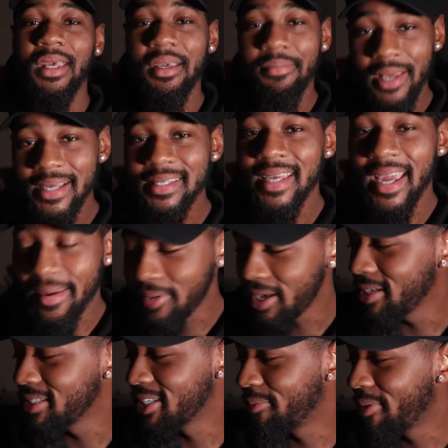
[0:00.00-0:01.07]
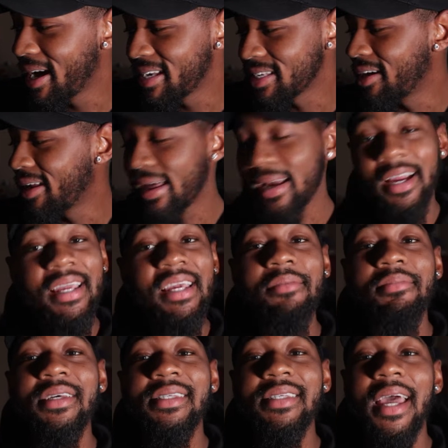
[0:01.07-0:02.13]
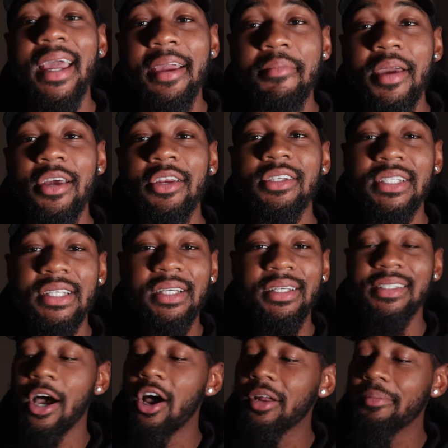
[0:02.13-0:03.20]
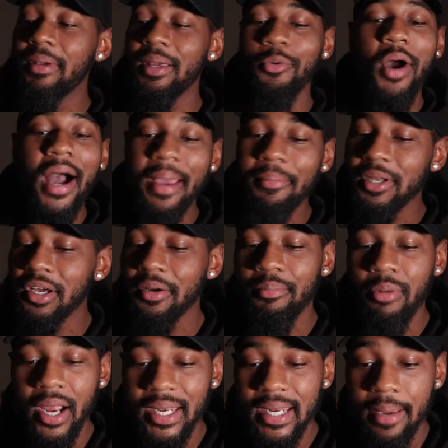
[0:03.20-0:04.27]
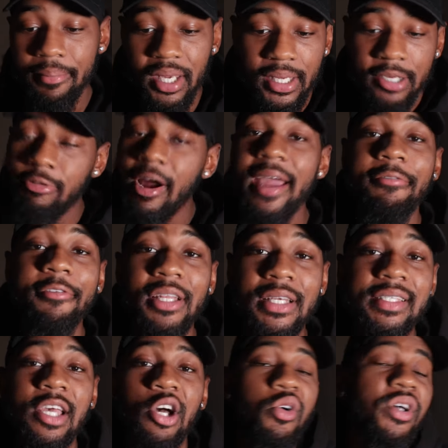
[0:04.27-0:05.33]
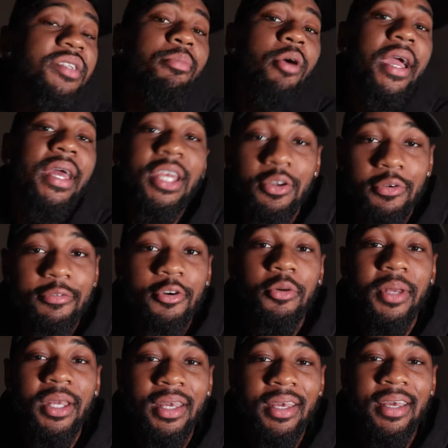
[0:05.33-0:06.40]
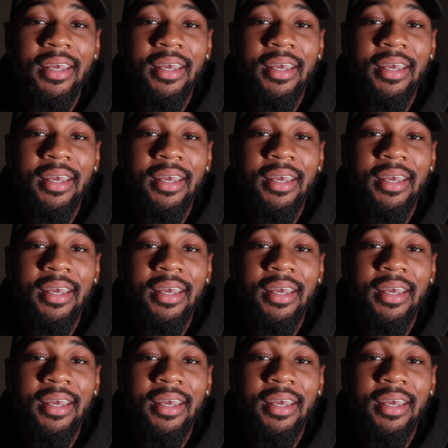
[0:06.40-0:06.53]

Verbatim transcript: Keep that same energy, bro. That's all. Keep the same energy. Because all the people hyping up Brady, I mean, rightfully so, it's Brady. You feel me?